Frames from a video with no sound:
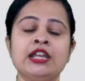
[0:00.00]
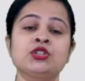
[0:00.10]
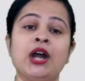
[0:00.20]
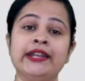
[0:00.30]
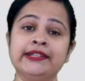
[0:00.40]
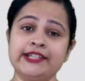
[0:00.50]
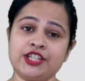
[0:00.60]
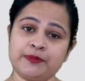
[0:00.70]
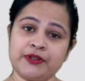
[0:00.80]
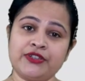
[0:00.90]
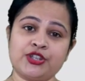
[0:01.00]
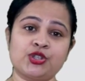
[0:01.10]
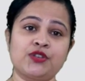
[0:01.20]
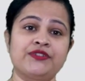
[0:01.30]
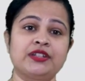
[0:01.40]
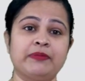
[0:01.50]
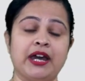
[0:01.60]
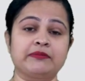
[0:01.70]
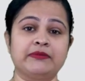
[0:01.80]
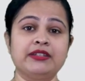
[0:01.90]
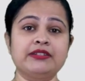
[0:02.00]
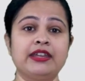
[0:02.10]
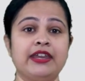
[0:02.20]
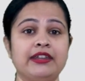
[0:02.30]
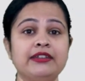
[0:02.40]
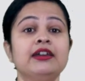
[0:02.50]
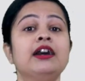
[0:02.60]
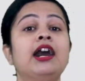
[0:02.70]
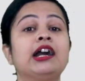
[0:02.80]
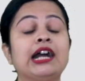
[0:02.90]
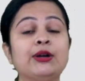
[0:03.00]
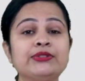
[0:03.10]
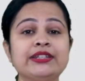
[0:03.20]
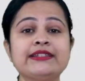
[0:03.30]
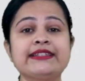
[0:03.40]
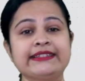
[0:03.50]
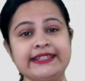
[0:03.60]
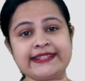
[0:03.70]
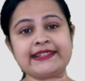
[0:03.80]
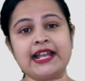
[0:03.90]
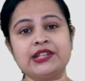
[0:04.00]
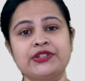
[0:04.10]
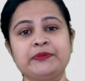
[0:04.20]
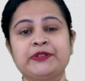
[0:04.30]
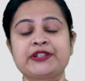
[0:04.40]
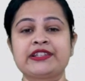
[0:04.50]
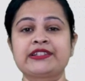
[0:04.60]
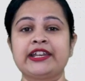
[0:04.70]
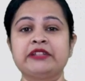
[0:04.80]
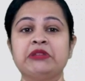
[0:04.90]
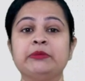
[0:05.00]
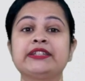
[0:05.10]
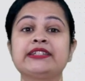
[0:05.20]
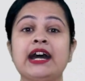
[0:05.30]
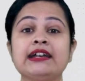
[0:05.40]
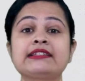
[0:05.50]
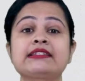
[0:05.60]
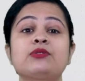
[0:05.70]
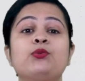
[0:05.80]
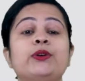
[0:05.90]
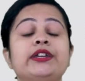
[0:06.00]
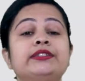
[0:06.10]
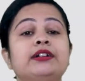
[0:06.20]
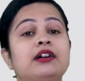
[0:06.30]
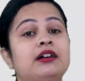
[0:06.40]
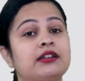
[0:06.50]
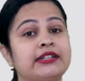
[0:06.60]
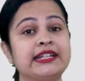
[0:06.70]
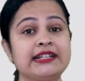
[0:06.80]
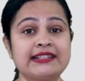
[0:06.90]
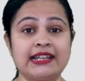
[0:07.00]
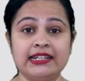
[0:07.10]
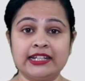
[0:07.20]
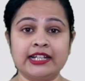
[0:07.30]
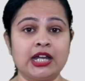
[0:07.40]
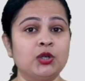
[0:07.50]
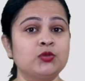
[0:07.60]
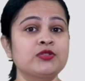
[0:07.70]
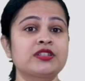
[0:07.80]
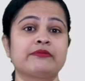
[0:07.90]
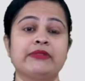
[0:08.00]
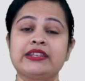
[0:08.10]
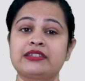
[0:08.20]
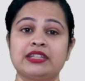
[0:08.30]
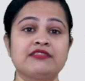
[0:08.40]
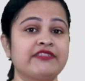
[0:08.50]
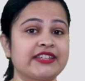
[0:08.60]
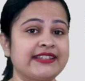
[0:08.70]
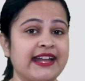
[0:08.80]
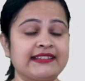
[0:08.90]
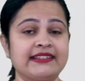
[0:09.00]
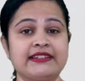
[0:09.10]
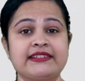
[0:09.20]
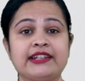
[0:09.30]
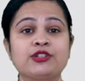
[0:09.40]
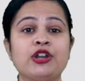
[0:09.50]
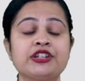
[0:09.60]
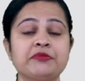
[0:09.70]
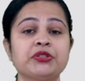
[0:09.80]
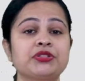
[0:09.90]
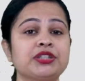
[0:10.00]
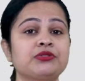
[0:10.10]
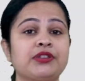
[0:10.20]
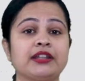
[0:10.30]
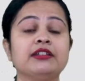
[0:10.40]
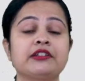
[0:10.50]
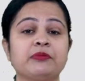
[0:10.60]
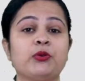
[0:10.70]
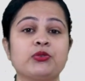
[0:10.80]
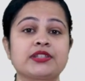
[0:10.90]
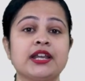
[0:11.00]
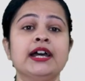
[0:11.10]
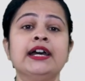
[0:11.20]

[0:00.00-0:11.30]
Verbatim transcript: So under the supervision of a department head, accountants in this salary percentile may be tasked with uh, reconciling accounts, maintaining fixed assets and contributing to regular reports.